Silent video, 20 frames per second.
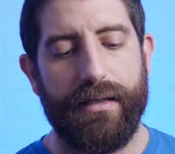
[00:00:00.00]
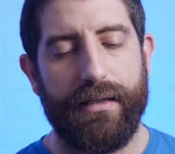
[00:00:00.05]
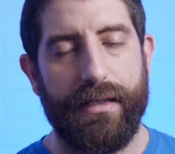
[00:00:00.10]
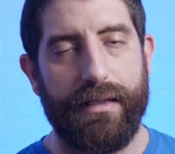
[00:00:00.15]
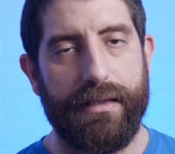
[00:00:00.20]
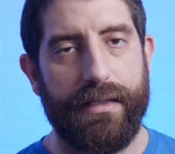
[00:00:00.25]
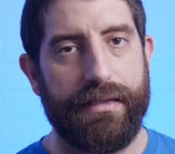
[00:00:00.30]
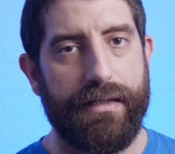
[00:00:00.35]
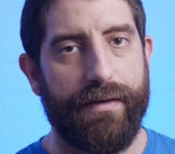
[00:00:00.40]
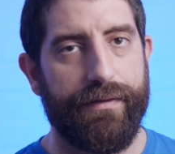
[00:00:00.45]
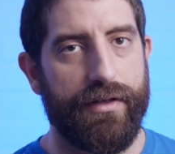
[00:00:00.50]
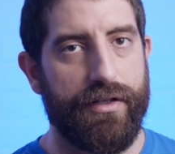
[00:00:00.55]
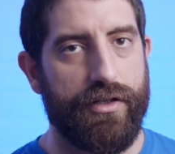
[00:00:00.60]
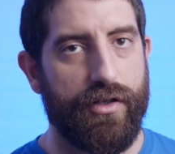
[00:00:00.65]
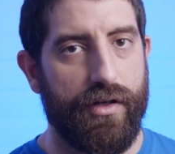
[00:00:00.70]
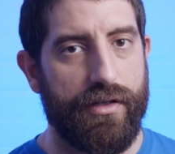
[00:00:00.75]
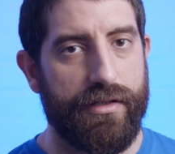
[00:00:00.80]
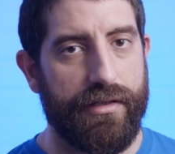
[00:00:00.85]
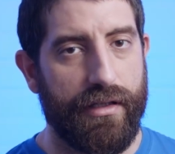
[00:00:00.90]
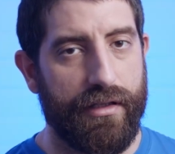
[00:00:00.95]
It does have a
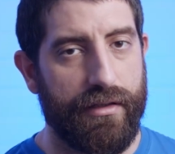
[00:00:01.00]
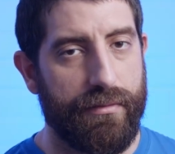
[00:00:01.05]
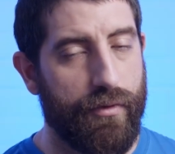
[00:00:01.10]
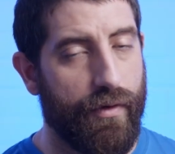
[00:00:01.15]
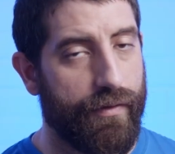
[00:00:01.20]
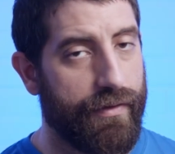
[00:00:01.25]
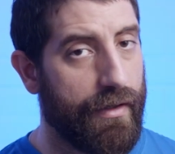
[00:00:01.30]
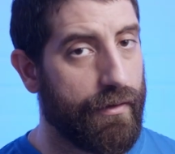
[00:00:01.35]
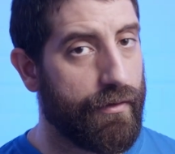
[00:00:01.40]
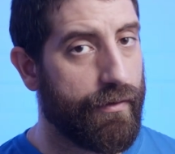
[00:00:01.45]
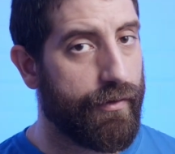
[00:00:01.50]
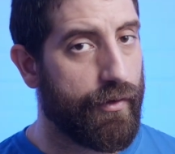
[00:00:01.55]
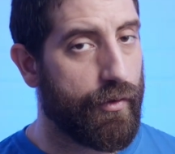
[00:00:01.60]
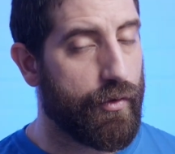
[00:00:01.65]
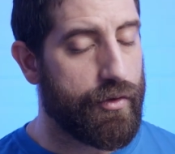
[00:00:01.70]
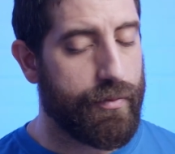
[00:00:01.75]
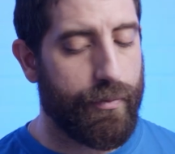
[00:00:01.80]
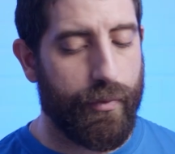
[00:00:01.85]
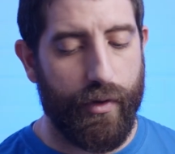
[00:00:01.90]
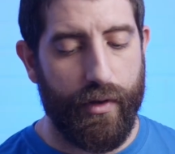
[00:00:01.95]
joystick to move the
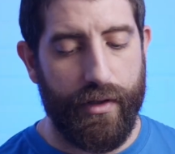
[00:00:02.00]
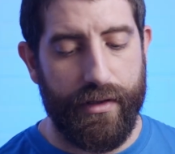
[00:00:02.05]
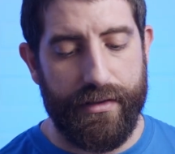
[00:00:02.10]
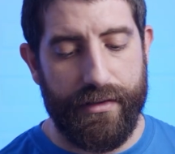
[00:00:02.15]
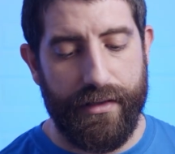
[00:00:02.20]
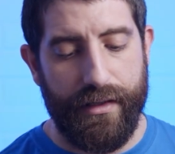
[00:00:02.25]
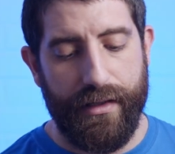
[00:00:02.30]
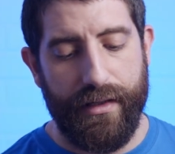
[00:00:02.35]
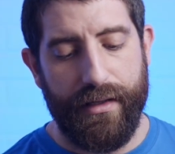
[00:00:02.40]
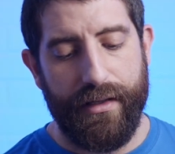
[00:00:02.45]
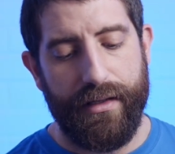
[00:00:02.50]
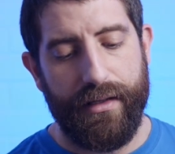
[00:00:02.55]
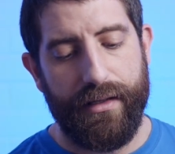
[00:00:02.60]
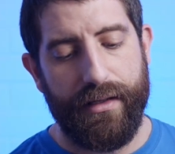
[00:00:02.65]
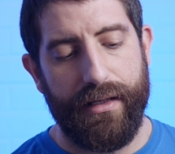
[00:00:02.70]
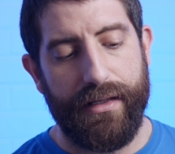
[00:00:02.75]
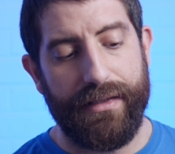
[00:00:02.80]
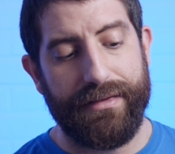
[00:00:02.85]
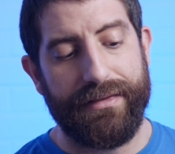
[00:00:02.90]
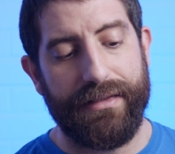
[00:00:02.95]
autofocus points.
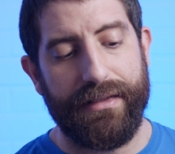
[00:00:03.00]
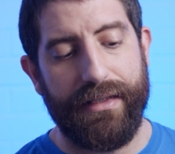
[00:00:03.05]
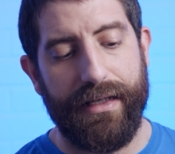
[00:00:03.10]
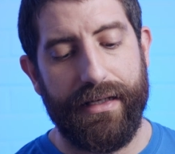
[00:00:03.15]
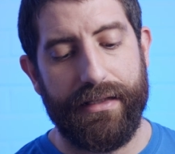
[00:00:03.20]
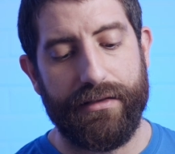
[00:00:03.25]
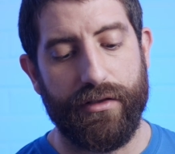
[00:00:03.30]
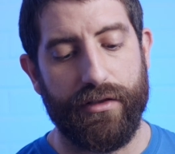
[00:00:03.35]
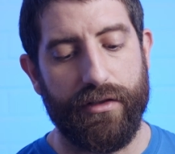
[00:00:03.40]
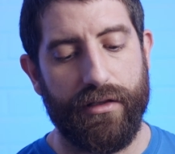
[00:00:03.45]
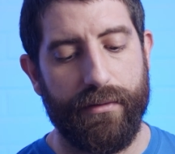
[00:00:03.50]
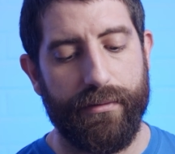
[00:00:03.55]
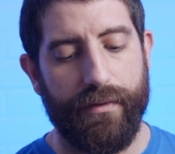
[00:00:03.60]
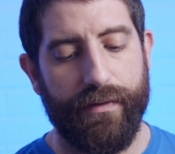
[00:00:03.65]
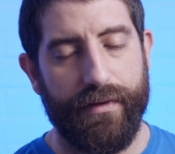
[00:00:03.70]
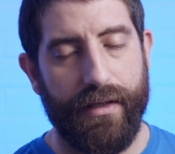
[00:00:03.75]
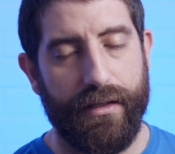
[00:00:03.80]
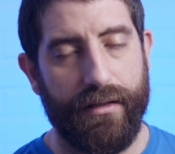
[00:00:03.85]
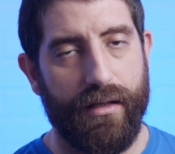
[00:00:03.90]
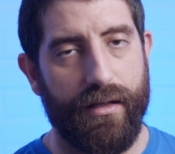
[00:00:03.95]
It still has on top of
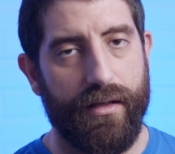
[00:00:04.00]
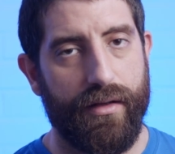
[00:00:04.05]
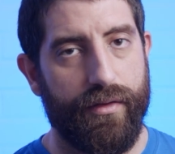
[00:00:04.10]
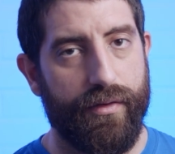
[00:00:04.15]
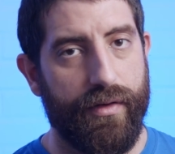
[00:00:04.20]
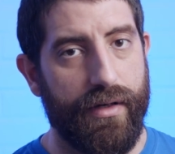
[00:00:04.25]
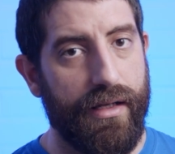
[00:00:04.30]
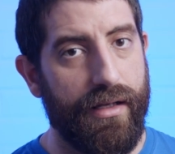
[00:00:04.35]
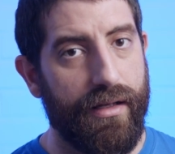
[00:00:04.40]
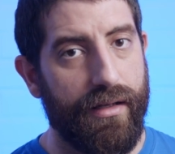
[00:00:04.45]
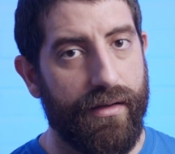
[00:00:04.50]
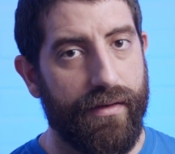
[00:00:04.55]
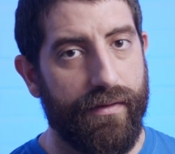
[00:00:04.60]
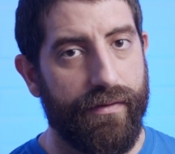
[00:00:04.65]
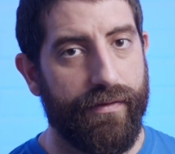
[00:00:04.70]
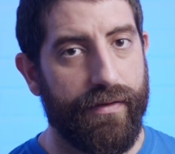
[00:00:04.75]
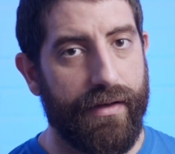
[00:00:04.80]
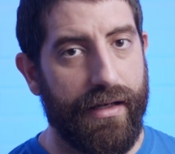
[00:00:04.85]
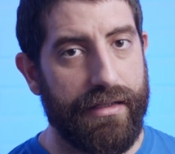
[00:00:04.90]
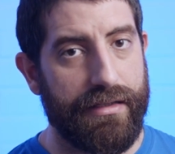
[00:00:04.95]
that 3
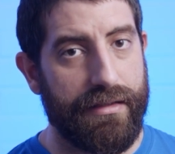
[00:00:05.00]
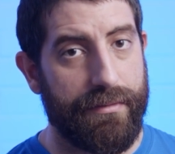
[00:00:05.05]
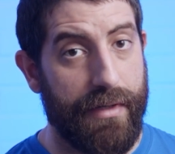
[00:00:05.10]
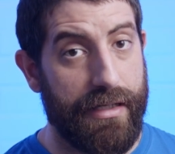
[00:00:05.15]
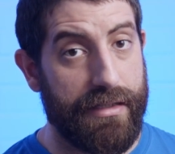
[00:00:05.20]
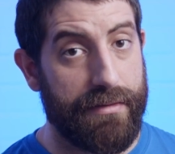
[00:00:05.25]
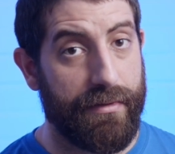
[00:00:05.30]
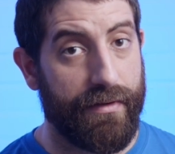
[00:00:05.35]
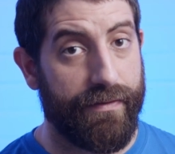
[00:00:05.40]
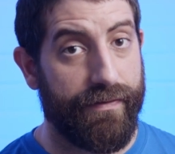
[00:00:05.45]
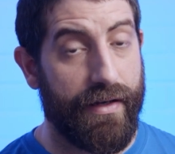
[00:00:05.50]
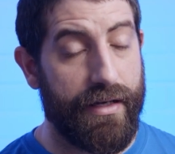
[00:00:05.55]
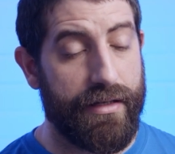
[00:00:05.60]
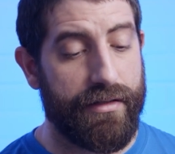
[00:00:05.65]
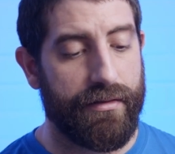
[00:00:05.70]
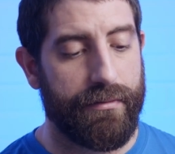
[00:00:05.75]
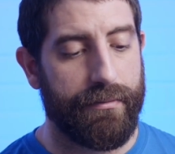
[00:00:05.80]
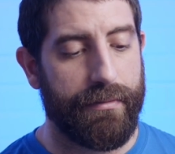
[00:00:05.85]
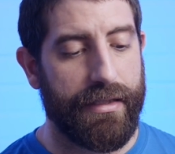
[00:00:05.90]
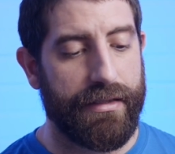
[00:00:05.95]
customizable
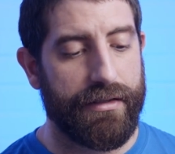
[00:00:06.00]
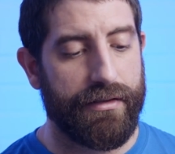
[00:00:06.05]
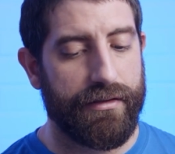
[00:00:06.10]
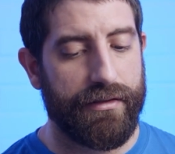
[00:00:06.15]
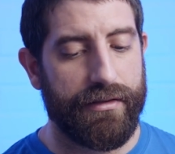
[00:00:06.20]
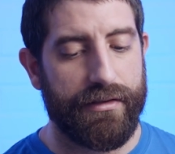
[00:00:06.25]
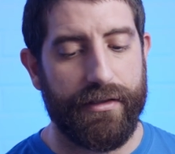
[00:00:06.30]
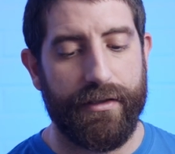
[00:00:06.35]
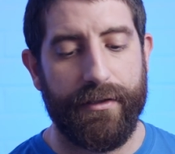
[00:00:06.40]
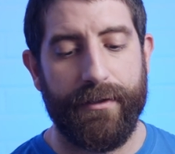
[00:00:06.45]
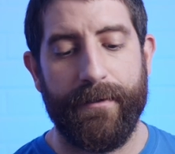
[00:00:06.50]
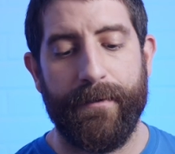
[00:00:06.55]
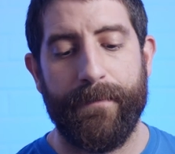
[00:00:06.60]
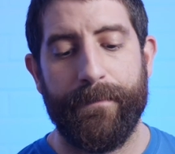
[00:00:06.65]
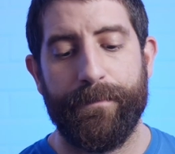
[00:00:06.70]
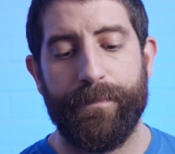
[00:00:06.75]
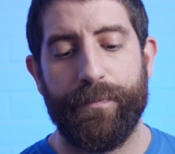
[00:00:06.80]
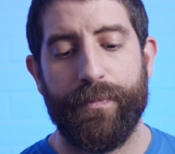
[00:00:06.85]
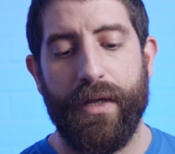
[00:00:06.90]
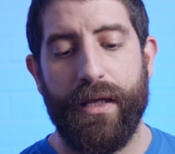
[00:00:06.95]
function buttons.
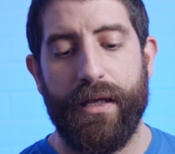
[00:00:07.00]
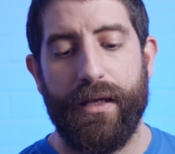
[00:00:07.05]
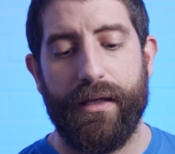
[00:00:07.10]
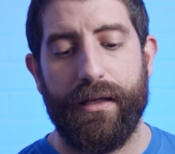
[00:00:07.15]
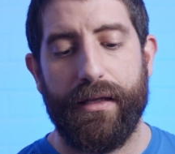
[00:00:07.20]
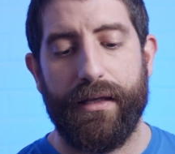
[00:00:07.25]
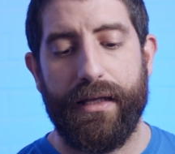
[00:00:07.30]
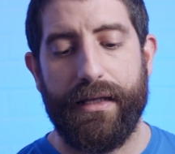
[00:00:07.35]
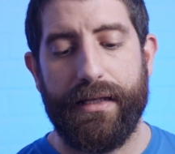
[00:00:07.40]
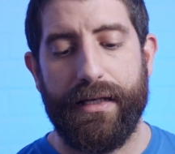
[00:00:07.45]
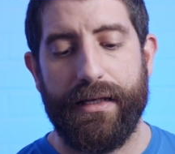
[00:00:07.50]
It